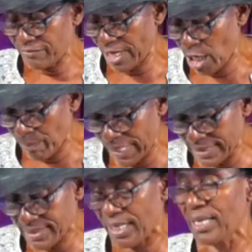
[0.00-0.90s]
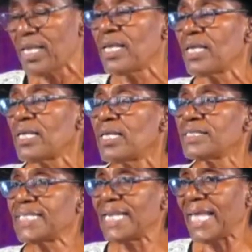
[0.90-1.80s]
developmental
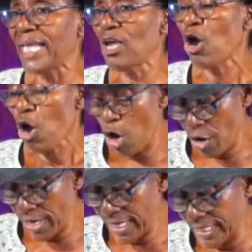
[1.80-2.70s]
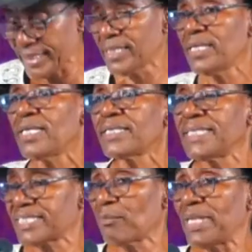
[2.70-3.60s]
delay or hidden
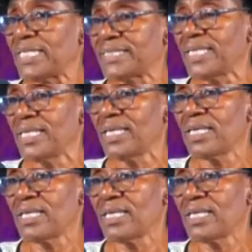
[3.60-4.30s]
disability.